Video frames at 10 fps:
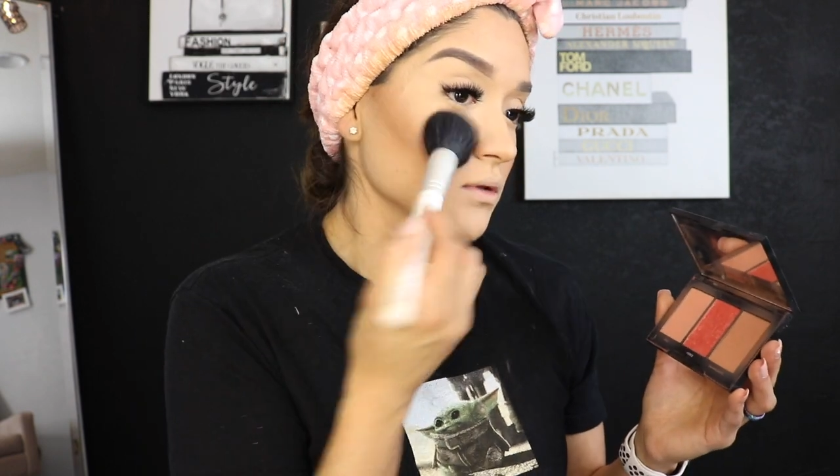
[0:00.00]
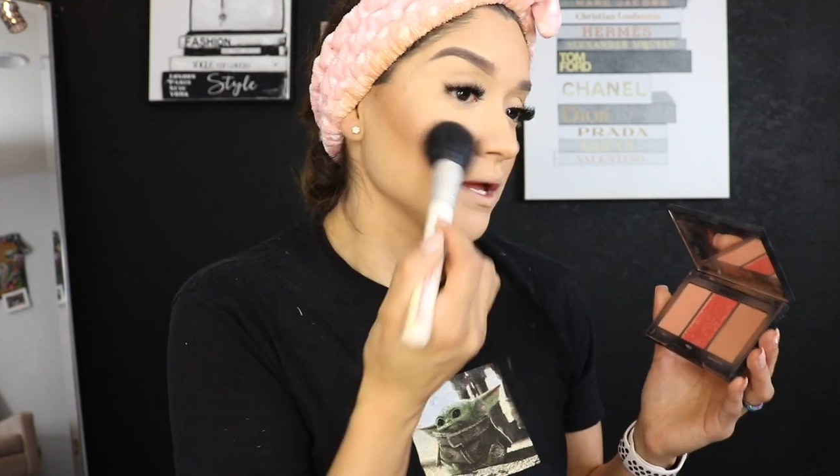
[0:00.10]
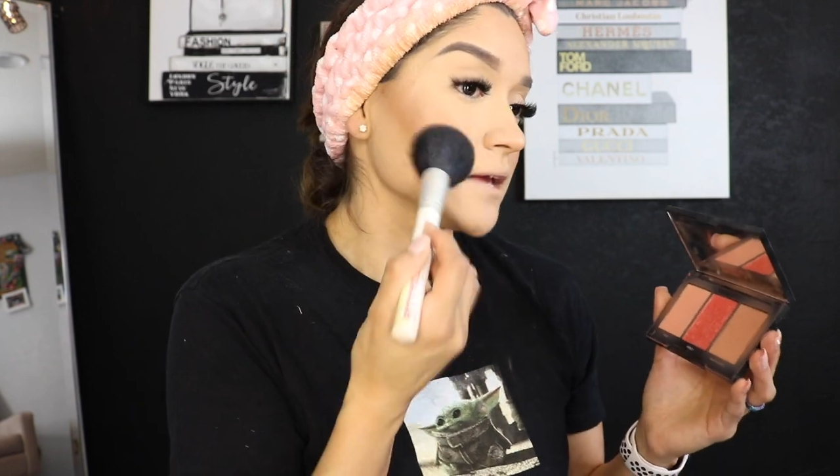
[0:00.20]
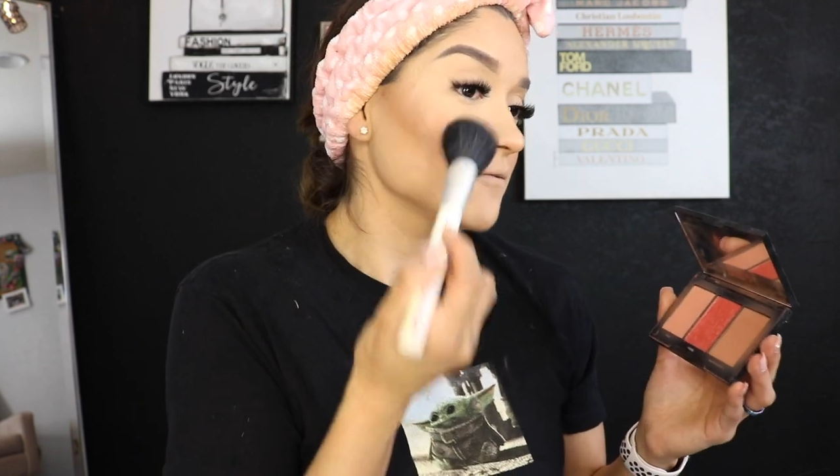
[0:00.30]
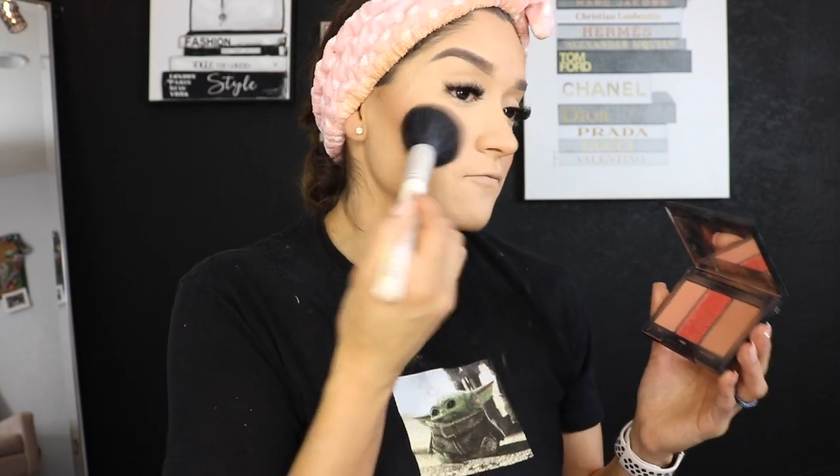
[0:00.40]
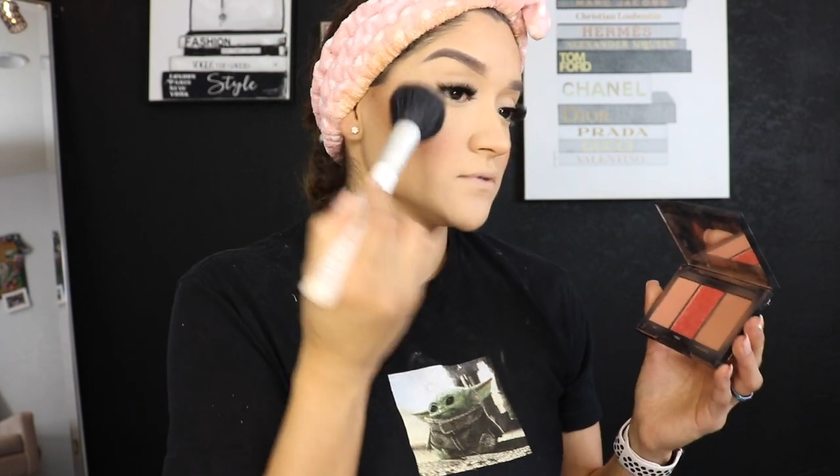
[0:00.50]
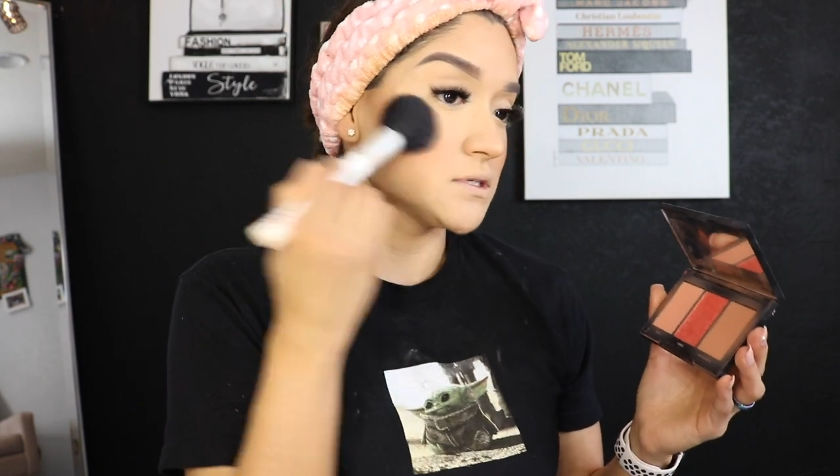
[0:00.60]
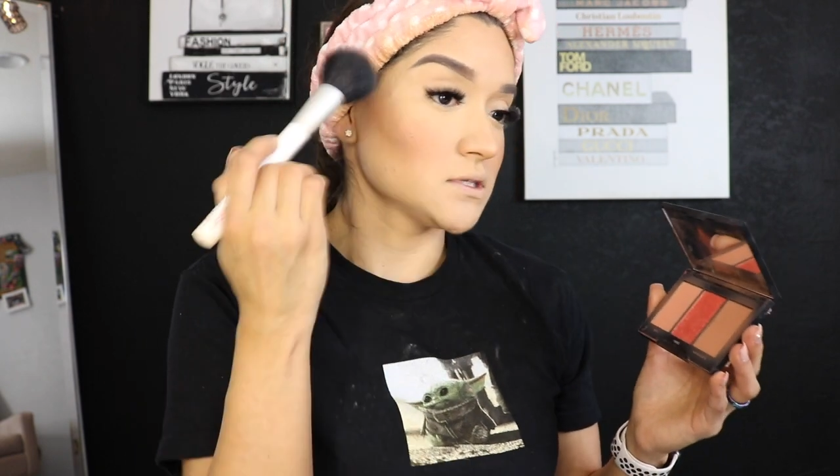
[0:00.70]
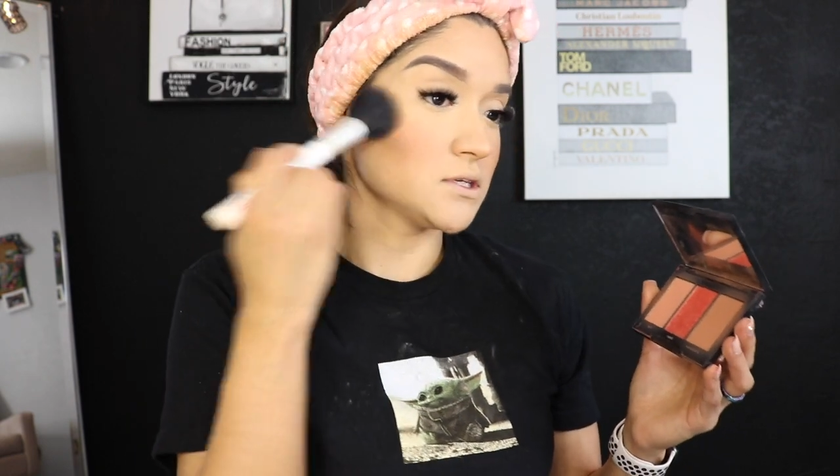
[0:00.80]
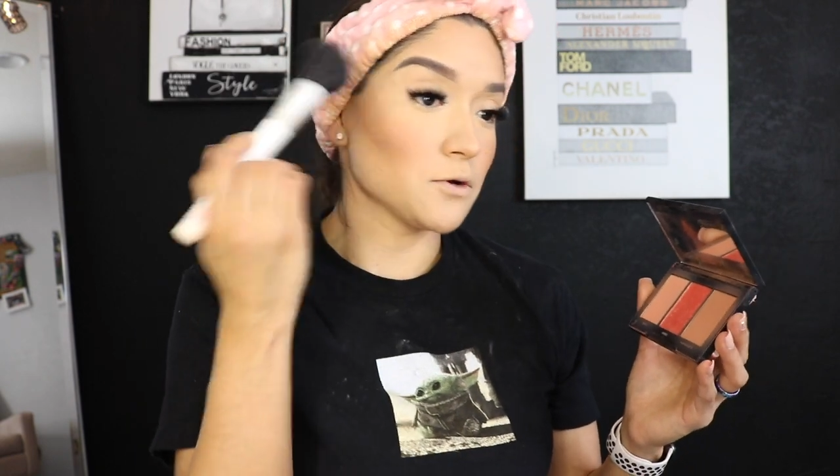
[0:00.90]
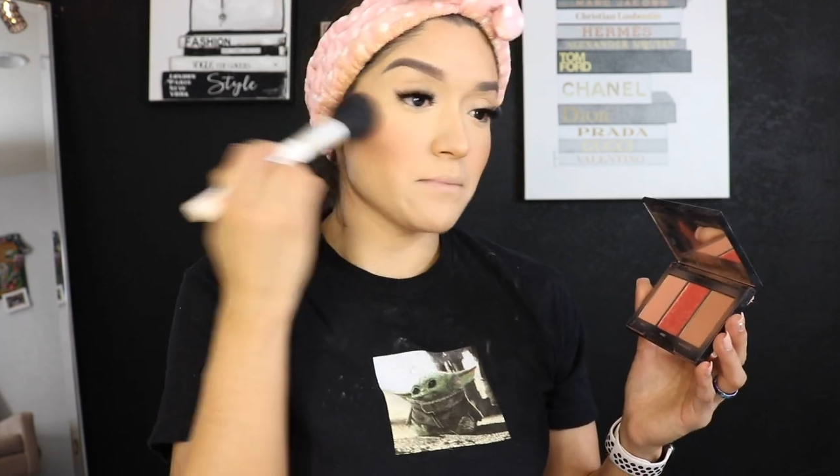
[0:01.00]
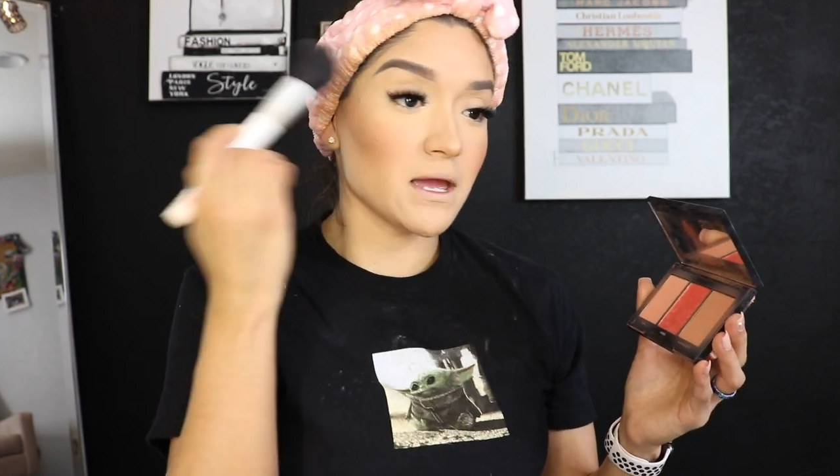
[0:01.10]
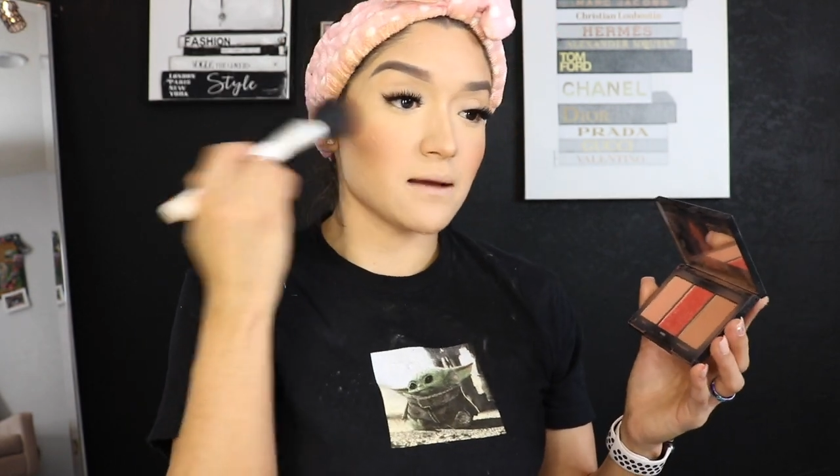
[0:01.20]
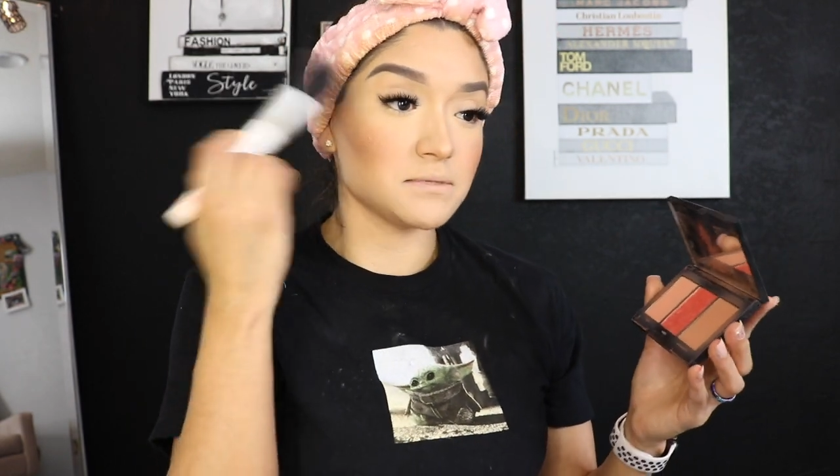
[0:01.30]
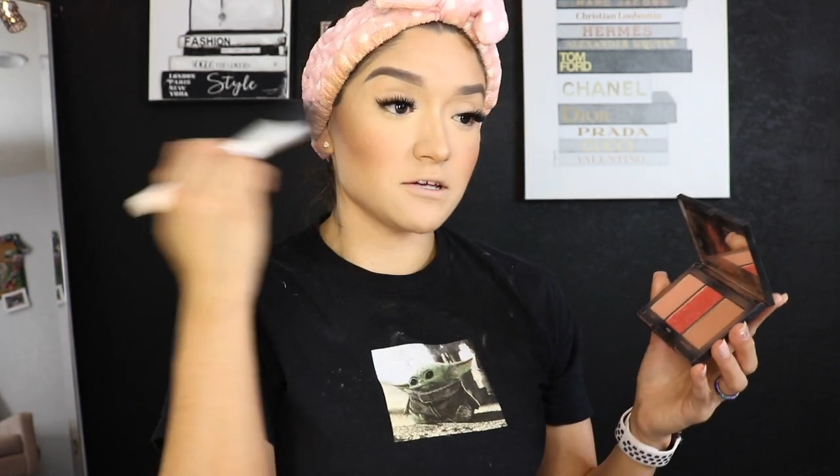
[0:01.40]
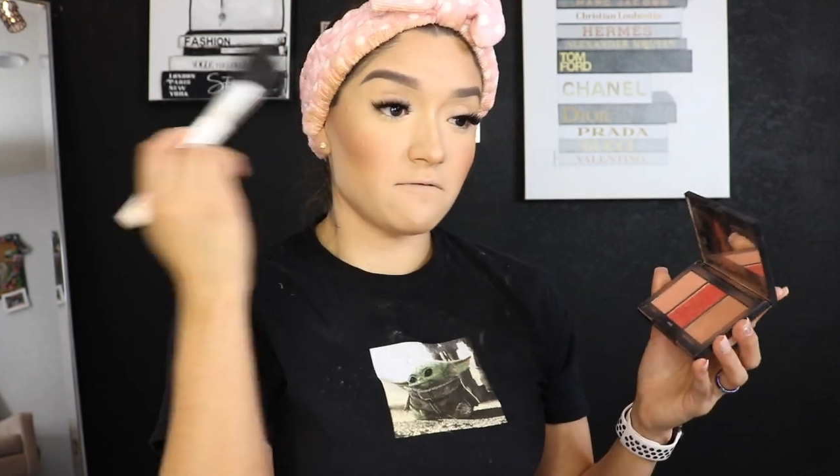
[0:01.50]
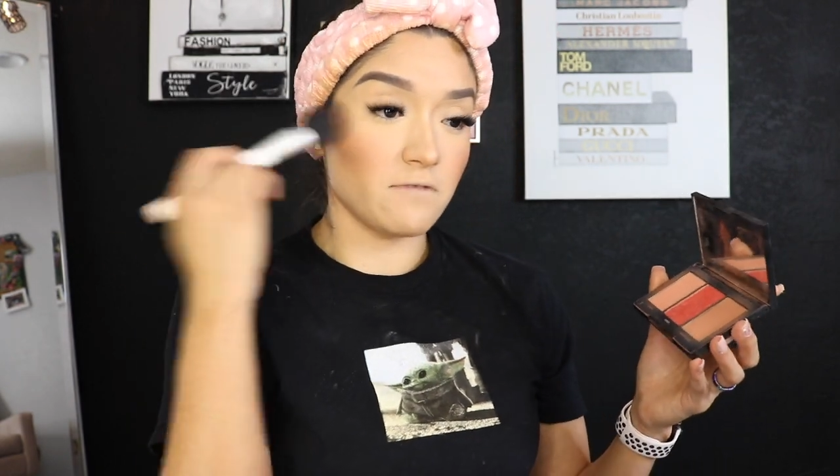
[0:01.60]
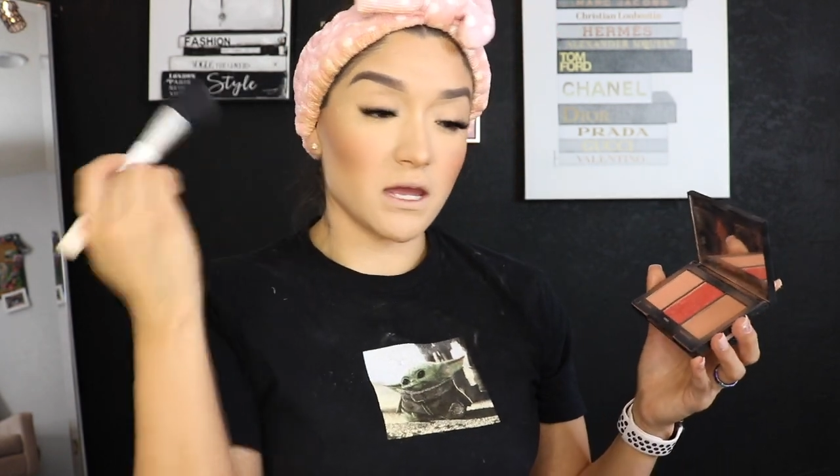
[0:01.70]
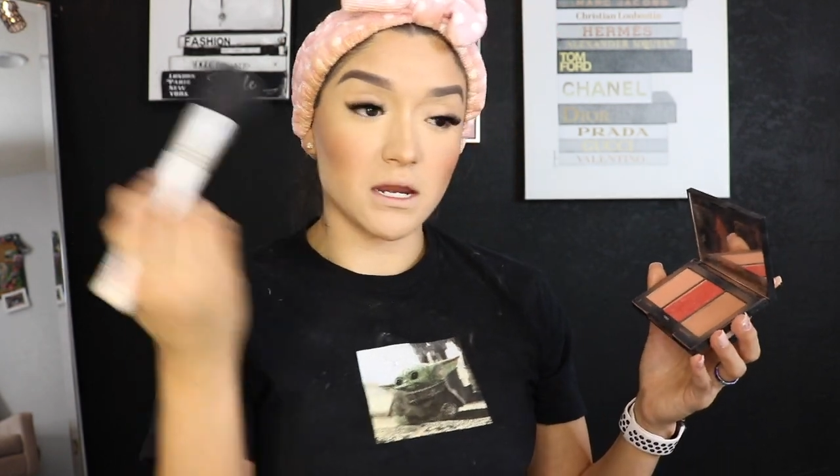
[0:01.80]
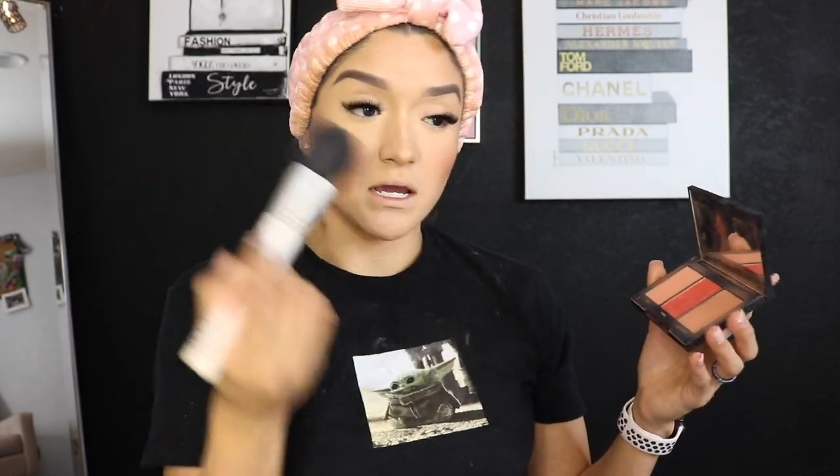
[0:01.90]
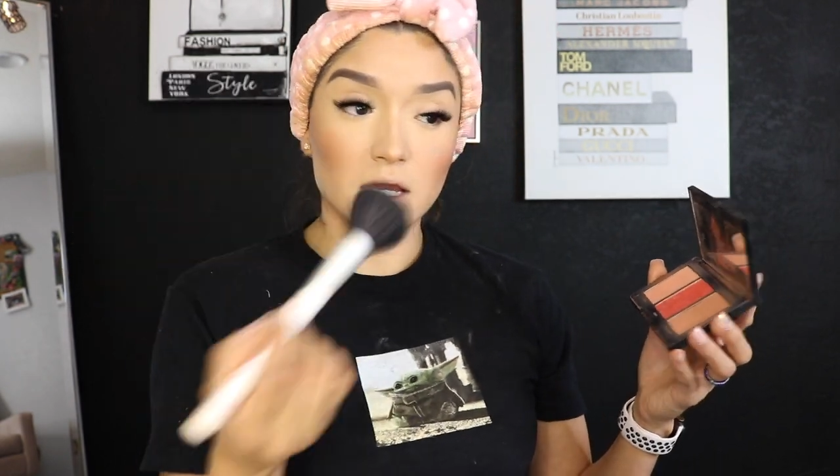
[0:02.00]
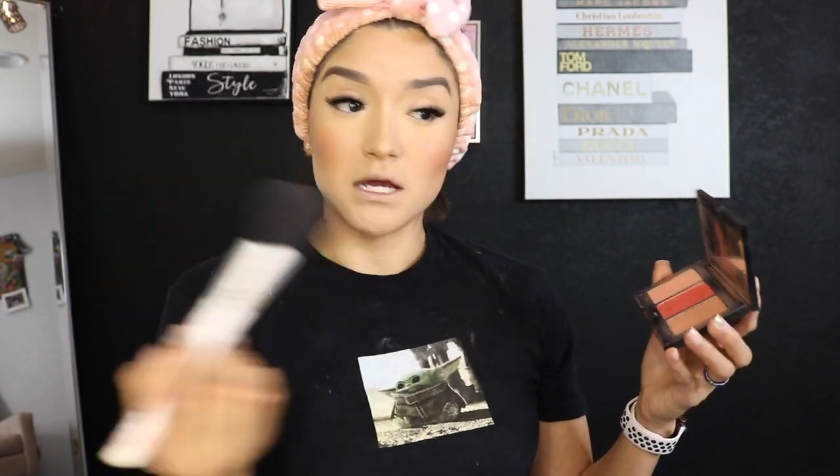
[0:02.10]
like your makeup to fade.